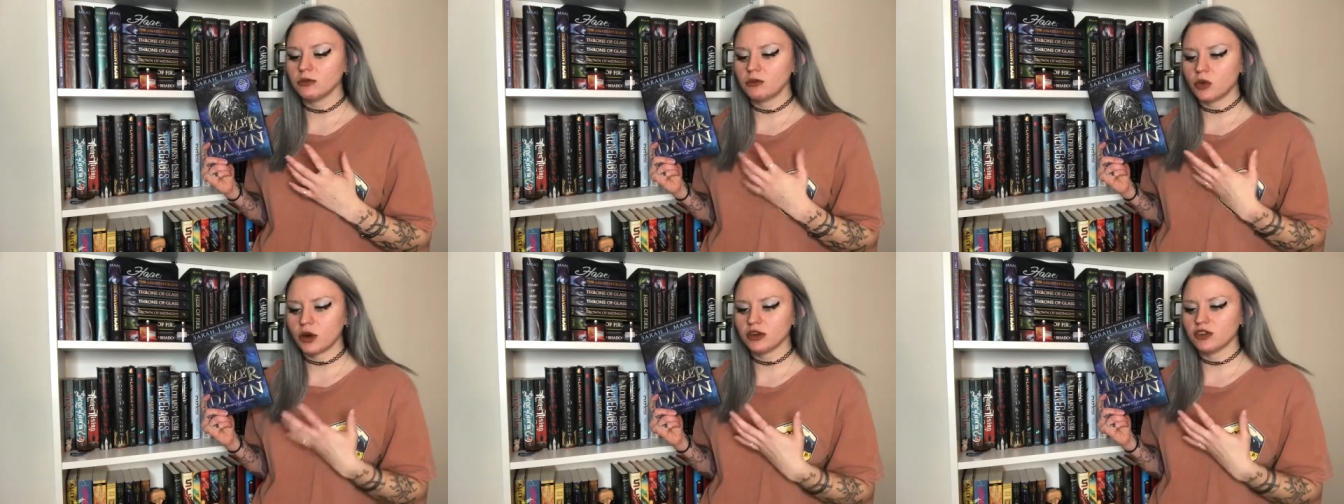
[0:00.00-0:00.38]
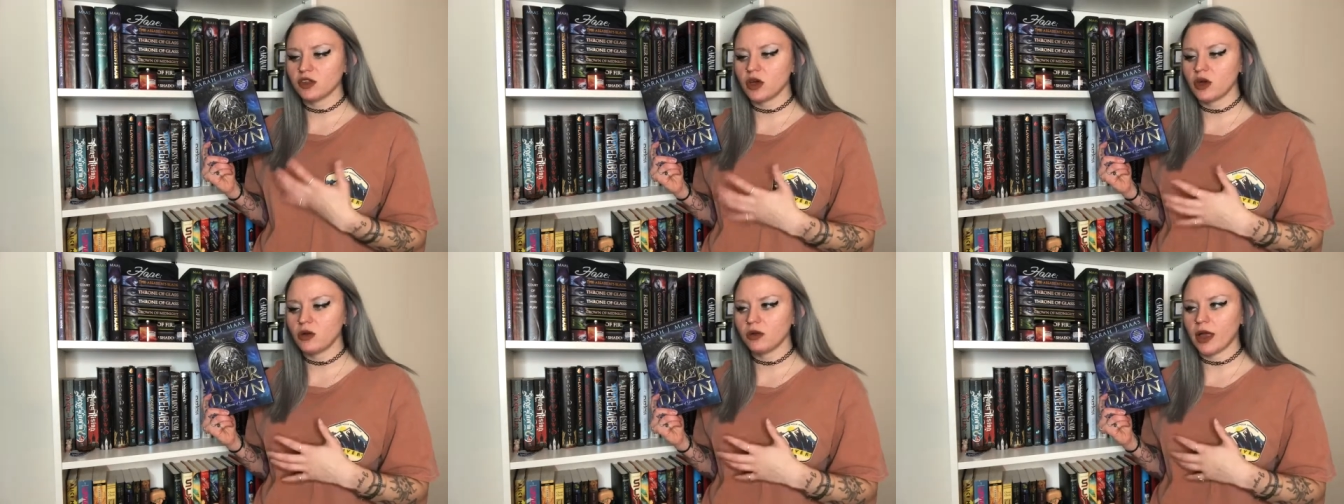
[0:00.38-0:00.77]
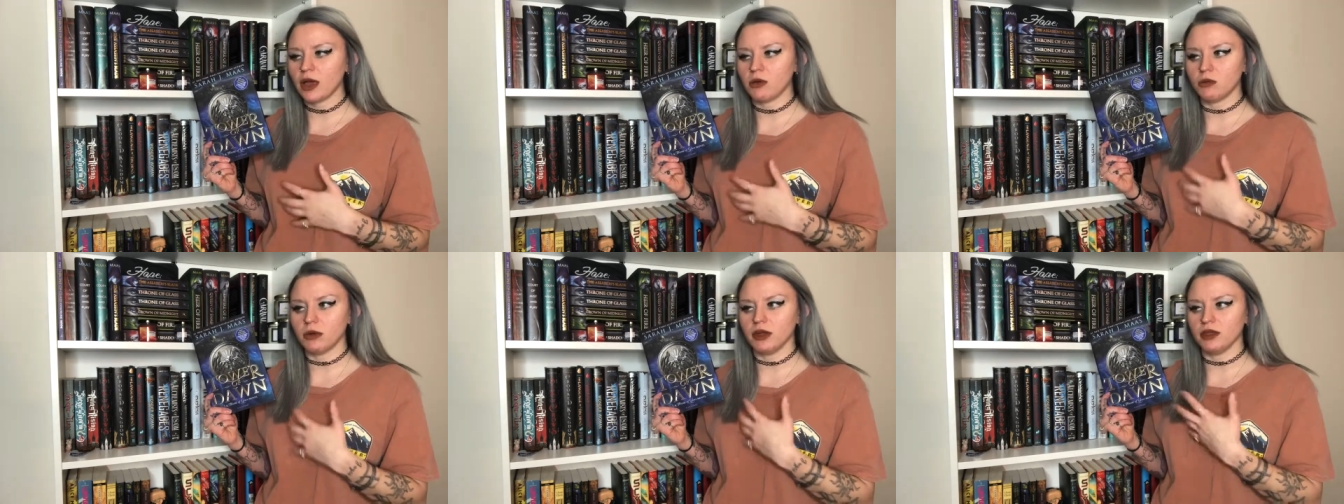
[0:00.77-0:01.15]
more so, like
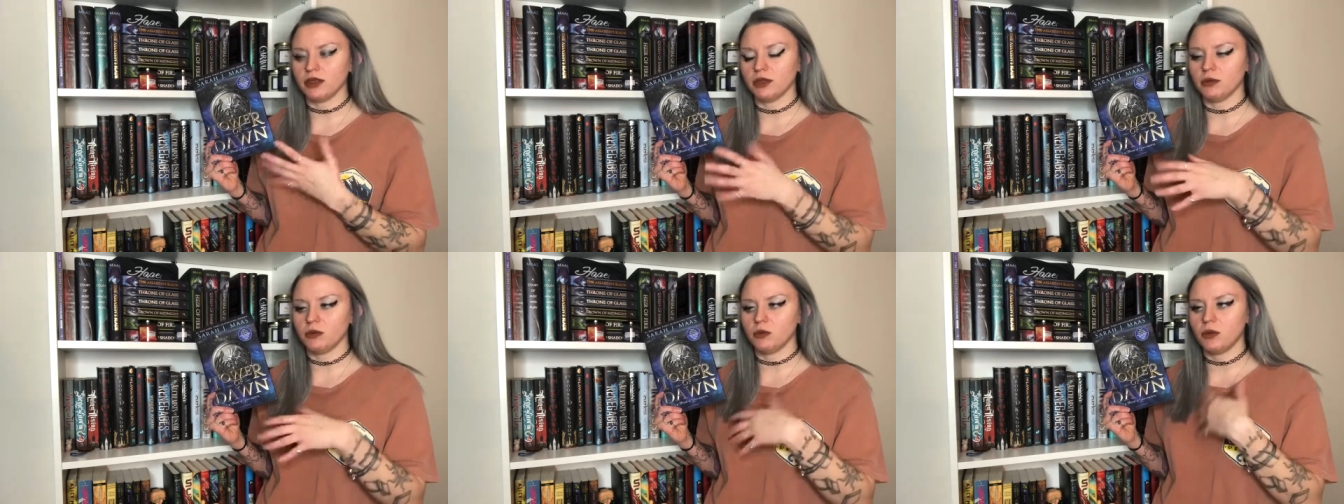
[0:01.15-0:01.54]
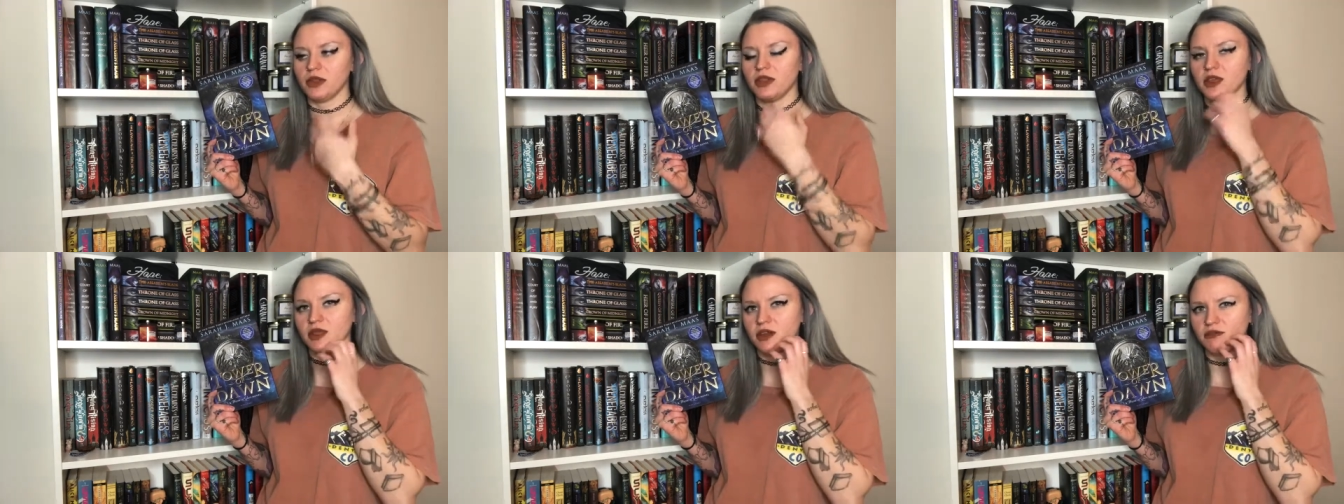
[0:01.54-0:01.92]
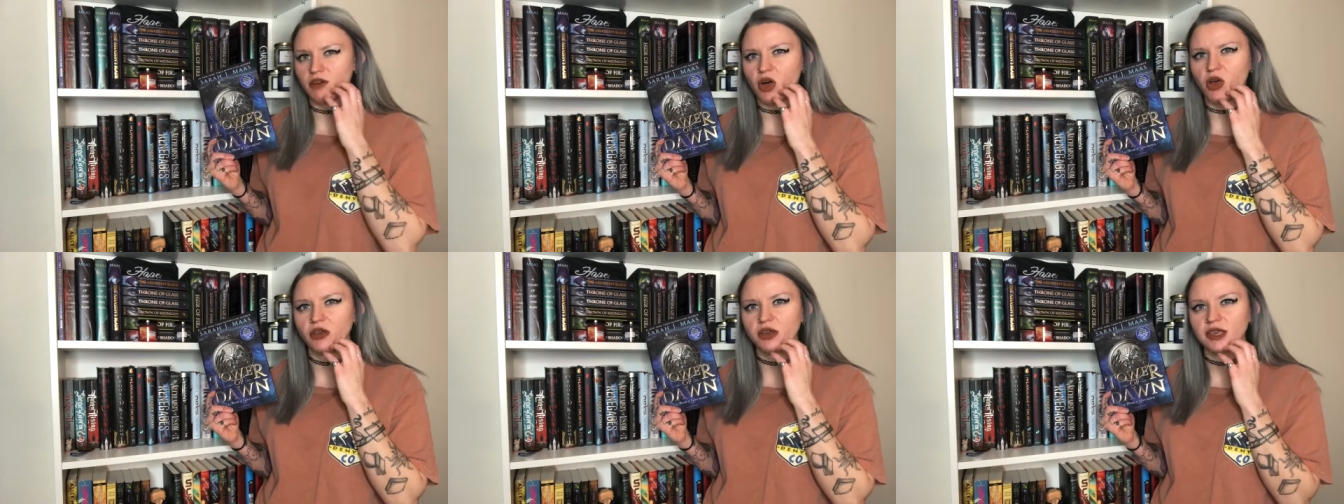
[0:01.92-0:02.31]
with within the
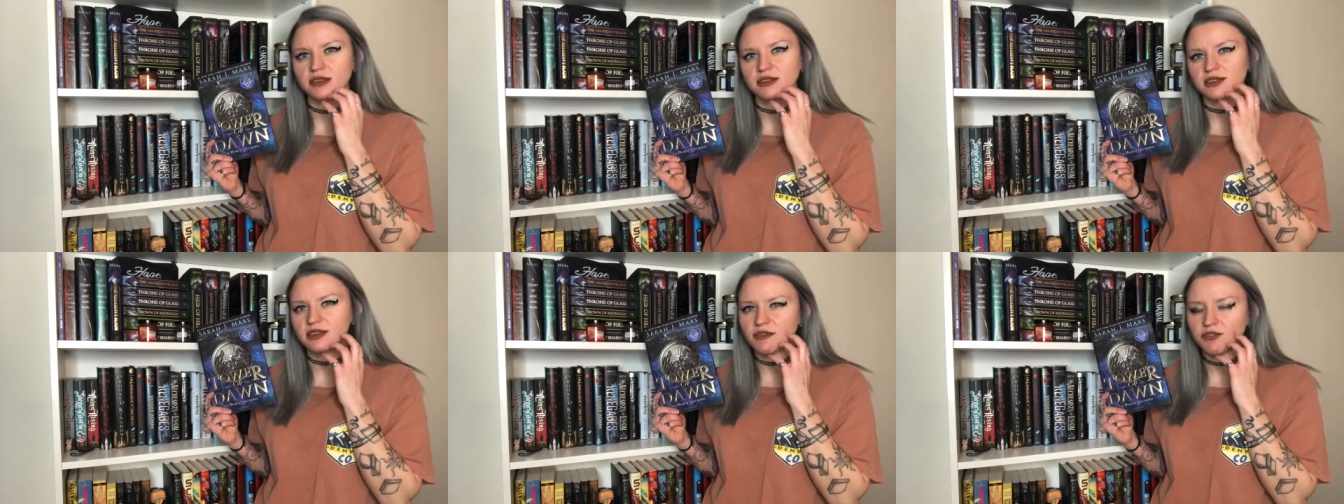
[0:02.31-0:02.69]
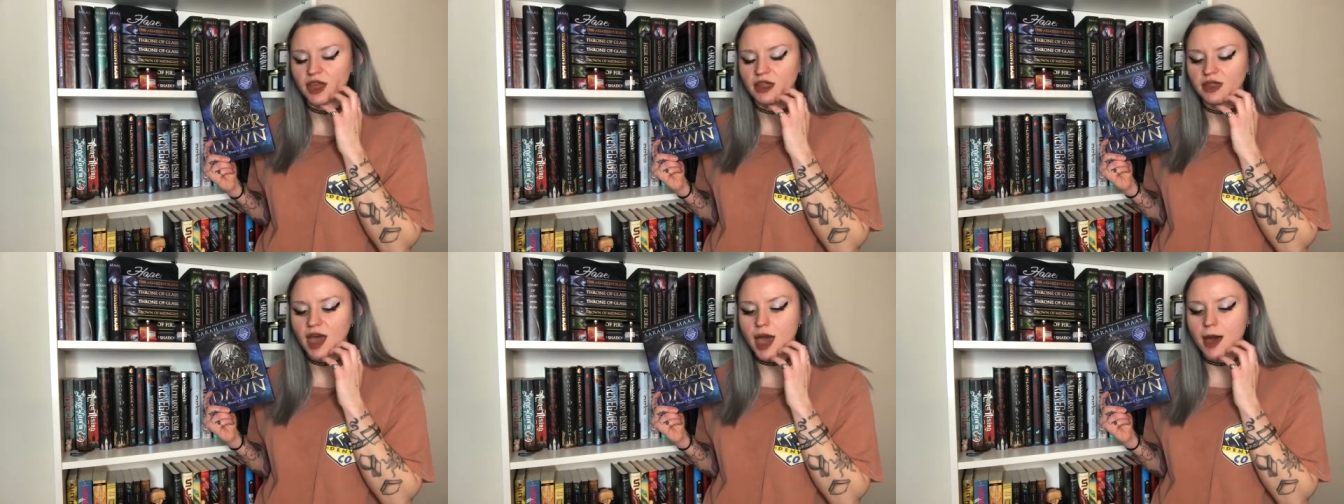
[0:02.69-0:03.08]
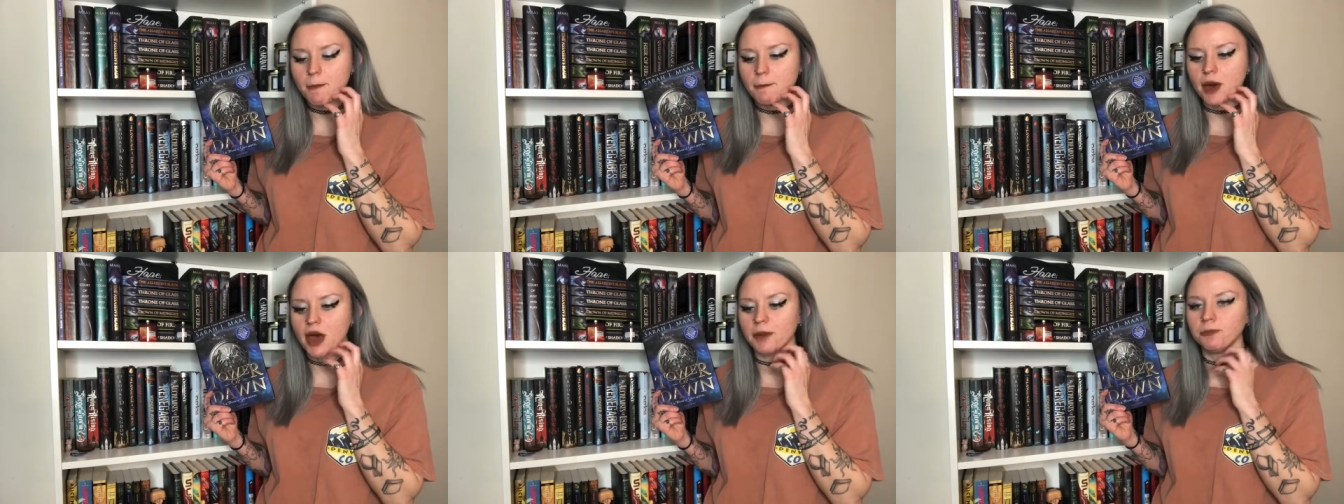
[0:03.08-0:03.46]
Valg and stuff like that,
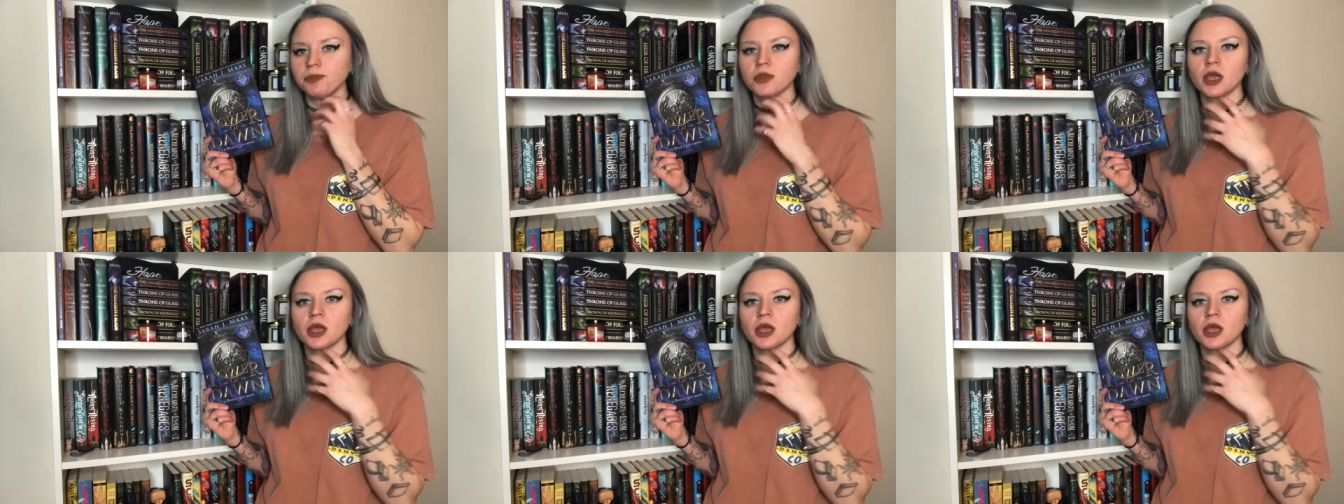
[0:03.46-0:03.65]
but